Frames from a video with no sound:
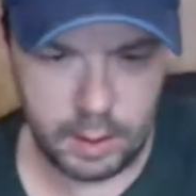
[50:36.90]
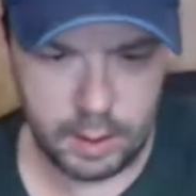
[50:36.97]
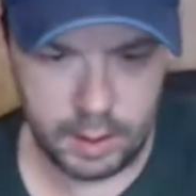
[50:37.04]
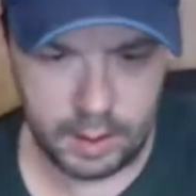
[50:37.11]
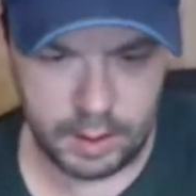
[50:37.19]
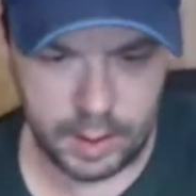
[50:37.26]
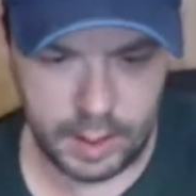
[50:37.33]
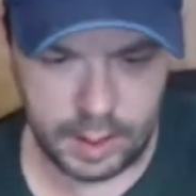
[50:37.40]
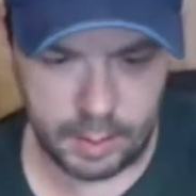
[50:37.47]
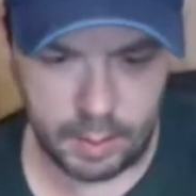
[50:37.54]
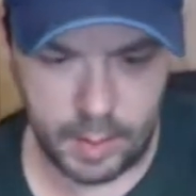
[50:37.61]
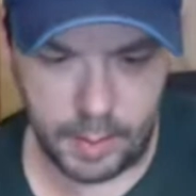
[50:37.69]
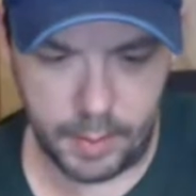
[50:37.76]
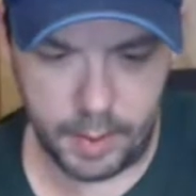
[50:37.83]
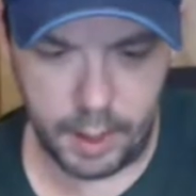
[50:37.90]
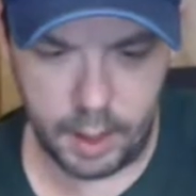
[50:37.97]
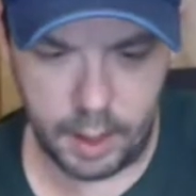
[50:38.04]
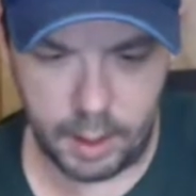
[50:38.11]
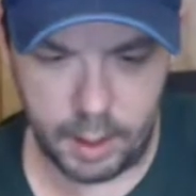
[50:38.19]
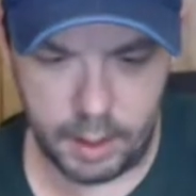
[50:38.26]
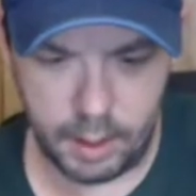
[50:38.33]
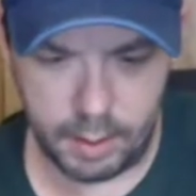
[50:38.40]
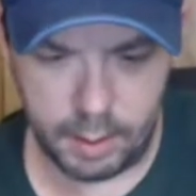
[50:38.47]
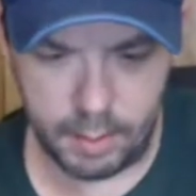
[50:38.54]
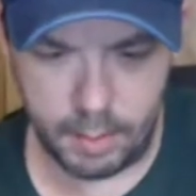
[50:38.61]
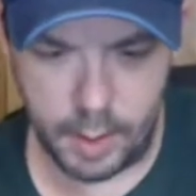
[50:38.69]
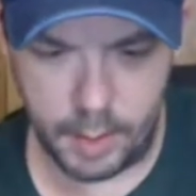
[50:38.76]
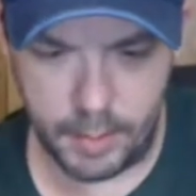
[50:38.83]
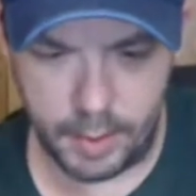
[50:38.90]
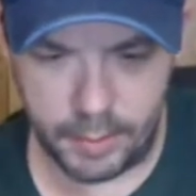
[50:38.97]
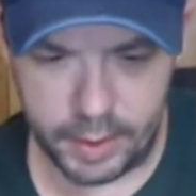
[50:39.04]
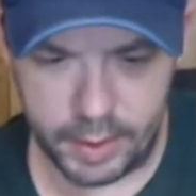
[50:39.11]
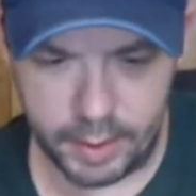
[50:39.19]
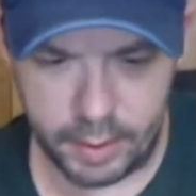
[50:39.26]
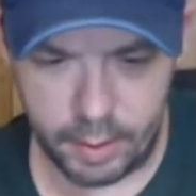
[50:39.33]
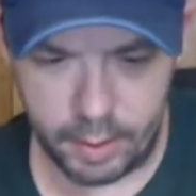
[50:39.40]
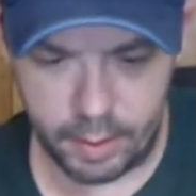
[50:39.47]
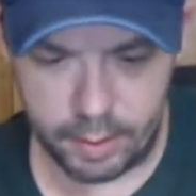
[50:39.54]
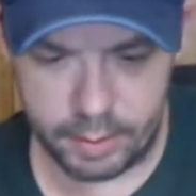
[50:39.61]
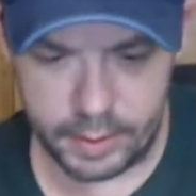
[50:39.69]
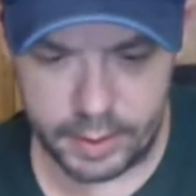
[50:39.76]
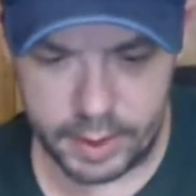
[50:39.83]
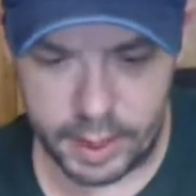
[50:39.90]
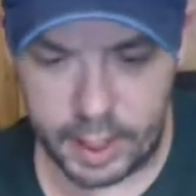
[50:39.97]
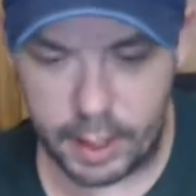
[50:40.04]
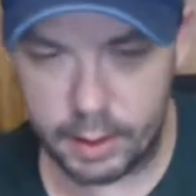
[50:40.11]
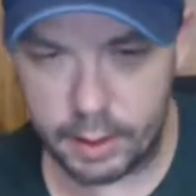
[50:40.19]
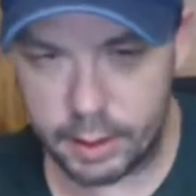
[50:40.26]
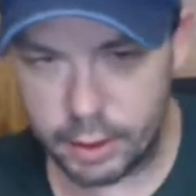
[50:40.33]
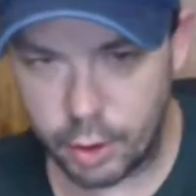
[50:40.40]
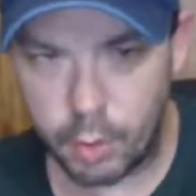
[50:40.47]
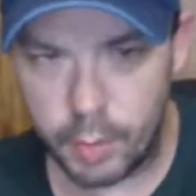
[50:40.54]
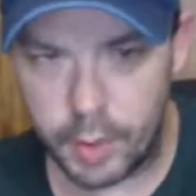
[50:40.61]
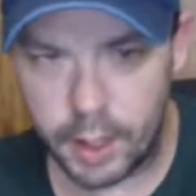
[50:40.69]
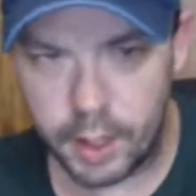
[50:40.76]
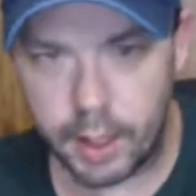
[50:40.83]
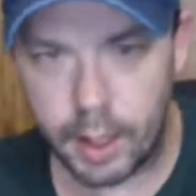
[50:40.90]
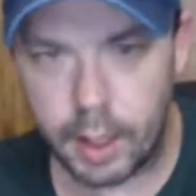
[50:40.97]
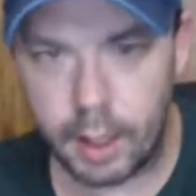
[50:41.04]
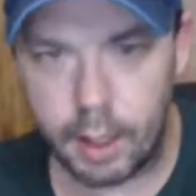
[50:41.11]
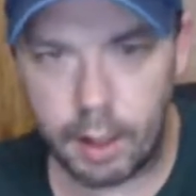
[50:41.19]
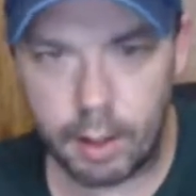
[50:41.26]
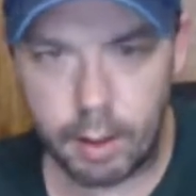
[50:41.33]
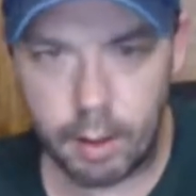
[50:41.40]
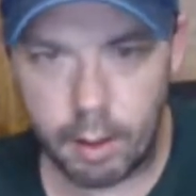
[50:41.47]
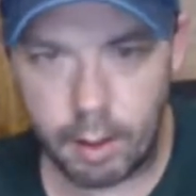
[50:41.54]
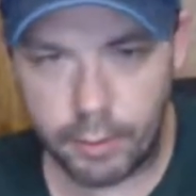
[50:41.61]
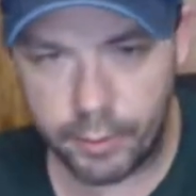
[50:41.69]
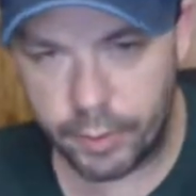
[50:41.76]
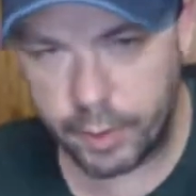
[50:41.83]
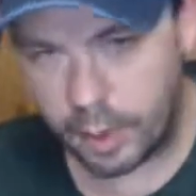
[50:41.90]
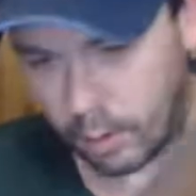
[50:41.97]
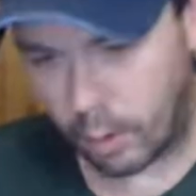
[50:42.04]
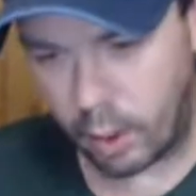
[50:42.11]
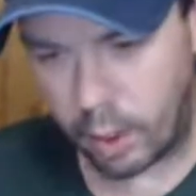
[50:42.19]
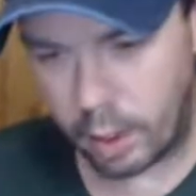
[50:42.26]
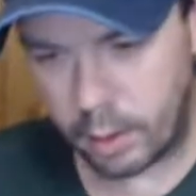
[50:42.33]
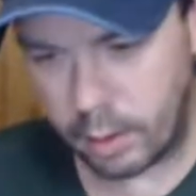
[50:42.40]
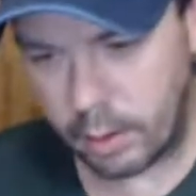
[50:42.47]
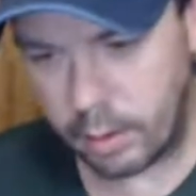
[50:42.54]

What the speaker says: It's got The Mummy Returns, and the Scorpion King, all three in one.